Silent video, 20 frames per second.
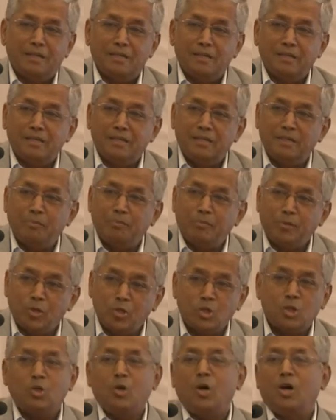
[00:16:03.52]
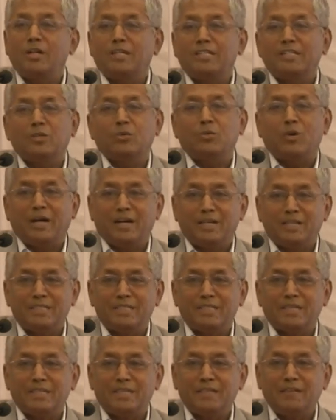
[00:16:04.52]
The protocol requires
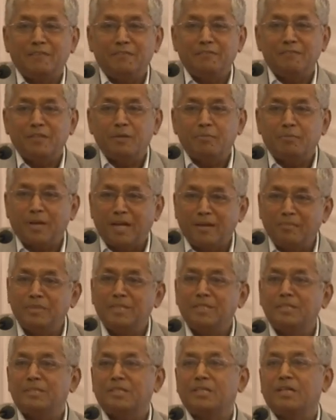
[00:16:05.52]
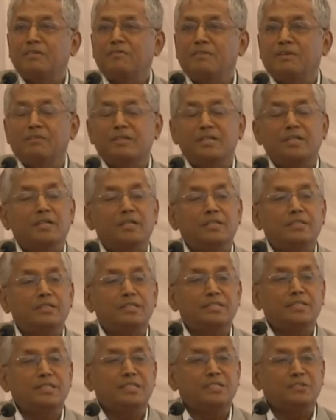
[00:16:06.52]
that if the Prime Minister of our
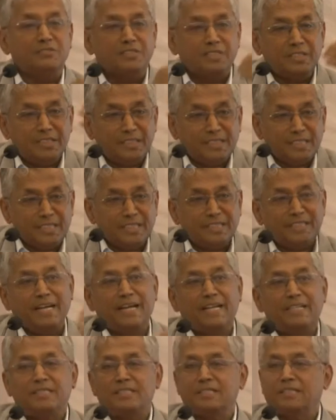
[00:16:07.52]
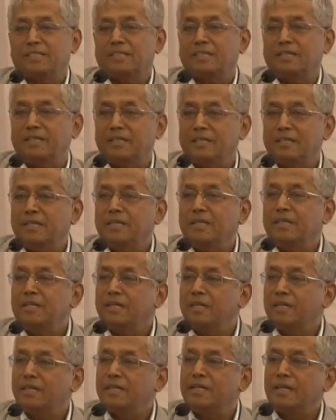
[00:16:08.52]
country is visiting that uh,
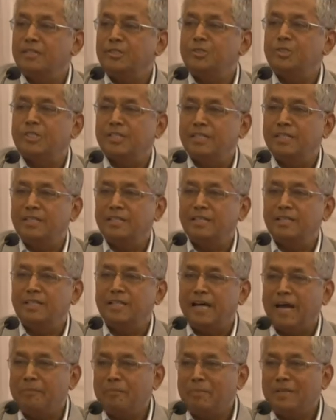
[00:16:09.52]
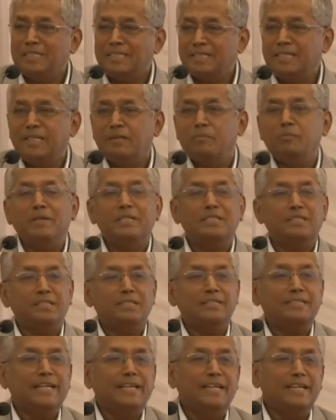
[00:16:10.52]
uh, country, then the ambassador based
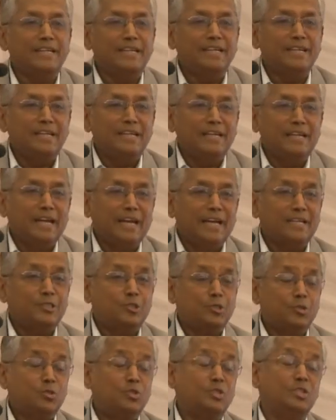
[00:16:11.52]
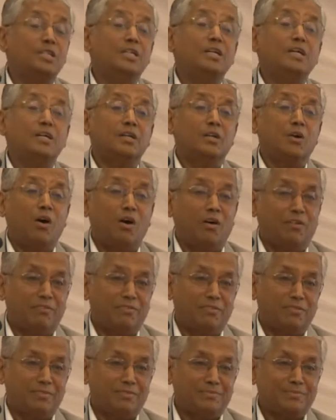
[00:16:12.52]
in Delhi has to see her
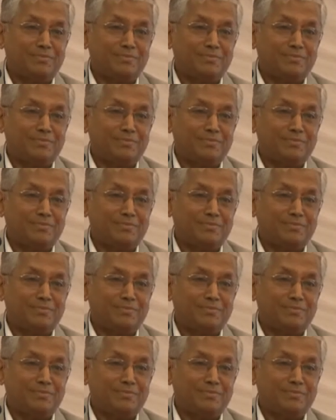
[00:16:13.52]
off.